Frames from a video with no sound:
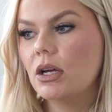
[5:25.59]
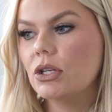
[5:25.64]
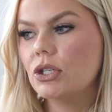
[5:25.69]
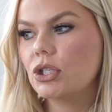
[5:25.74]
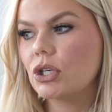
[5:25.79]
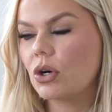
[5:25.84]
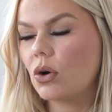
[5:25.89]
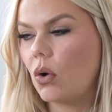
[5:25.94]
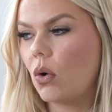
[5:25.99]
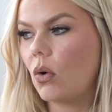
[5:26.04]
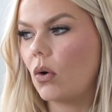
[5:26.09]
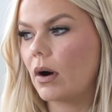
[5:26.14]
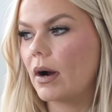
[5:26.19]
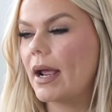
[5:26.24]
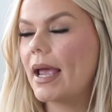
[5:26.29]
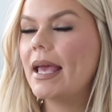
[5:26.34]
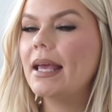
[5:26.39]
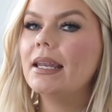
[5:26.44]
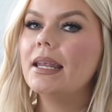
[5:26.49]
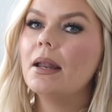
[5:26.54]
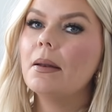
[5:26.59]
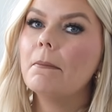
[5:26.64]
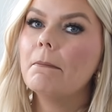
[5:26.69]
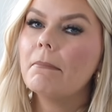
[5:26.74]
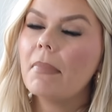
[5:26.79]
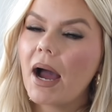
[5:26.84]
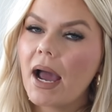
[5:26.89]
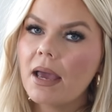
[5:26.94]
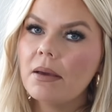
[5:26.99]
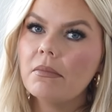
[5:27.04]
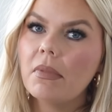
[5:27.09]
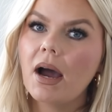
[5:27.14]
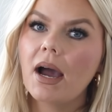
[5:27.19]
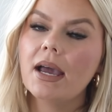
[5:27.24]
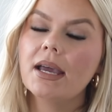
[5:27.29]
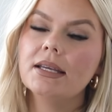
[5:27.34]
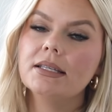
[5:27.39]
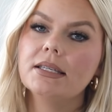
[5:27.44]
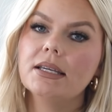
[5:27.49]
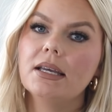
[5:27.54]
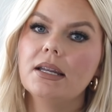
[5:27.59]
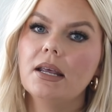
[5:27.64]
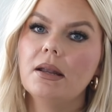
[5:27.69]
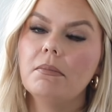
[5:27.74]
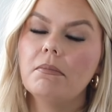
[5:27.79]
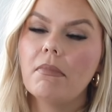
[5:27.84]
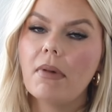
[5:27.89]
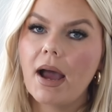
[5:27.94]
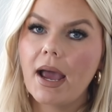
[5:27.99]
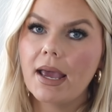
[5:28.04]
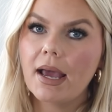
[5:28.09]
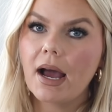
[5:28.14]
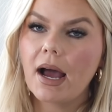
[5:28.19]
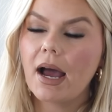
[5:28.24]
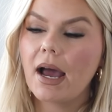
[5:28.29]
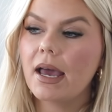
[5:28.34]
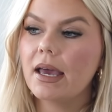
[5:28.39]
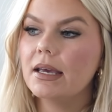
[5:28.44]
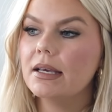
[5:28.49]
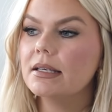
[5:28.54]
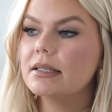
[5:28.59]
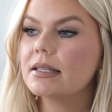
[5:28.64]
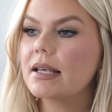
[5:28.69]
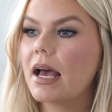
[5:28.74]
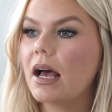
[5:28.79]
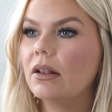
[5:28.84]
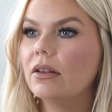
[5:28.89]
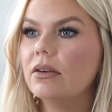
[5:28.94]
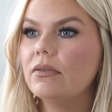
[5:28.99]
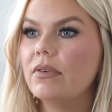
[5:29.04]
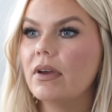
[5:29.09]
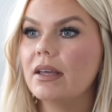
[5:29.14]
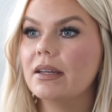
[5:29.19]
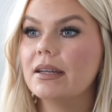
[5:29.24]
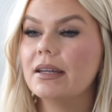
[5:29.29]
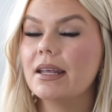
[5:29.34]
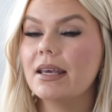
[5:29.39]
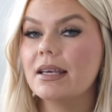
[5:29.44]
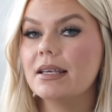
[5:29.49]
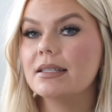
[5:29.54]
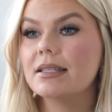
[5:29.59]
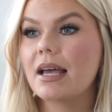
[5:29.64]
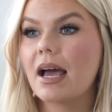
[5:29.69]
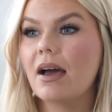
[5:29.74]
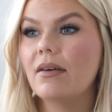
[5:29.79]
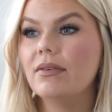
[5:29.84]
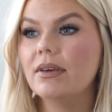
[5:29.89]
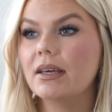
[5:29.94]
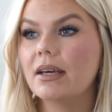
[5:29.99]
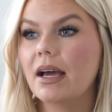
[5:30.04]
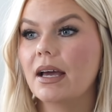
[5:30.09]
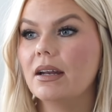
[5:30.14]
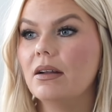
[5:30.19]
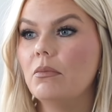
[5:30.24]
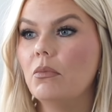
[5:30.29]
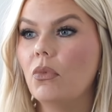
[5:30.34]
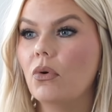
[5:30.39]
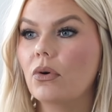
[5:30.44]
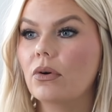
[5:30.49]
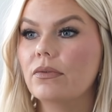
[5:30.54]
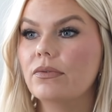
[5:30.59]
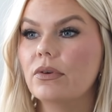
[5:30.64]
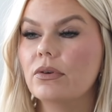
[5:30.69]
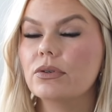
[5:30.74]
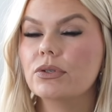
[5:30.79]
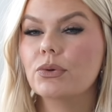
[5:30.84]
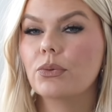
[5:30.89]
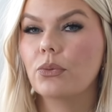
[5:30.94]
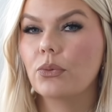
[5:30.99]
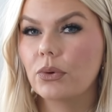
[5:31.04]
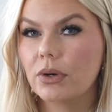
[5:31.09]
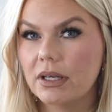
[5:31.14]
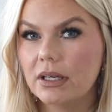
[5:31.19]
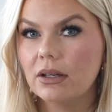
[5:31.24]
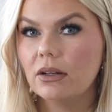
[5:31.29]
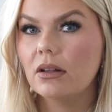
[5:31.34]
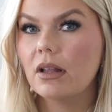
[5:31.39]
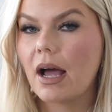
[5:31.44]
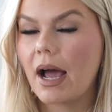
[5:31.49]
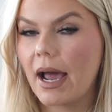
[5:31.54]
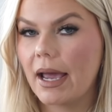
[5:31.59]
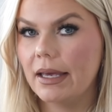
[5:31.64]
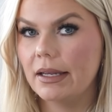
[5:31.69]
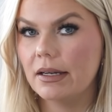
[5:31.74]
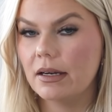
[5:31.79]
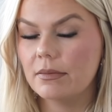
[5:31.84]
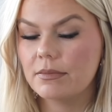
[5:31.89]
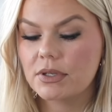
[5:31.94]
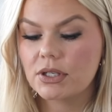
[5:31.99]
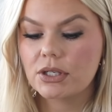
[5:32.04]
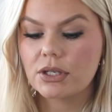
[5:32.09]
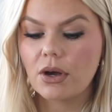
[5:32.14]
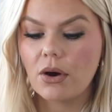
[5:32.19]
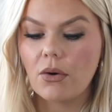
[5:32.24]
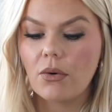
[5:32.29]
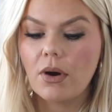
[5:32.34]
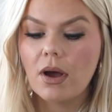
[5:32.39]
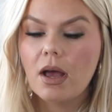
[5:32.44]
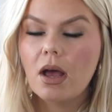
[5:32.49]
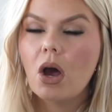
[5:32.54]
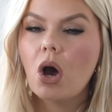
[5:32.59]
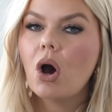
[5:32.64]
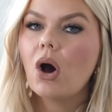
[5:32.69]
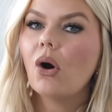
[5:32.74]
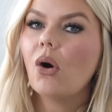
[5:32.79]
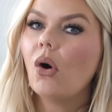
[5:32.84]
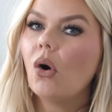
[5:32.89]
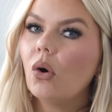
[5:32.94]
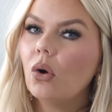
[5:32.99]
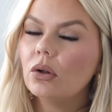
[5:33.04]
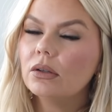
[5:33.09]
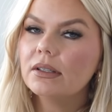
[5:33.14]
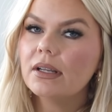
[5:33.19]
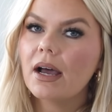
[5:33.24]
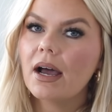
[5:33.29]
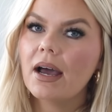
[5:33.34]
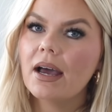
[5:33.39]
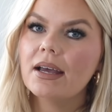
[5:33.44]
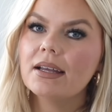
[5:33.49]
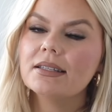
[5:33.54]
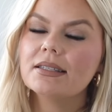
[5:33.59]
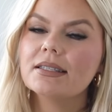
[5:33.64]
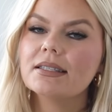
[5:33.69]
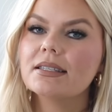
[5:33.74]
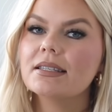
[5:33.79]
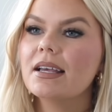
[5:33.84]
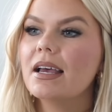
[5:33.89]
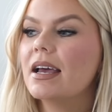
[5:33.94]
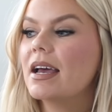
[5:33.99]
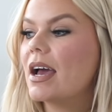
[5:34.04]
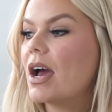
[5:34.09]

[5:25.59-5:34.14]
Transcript: decor. And in my mind and in my eyes, elevated is having kind of more of those real items. So whole nuts,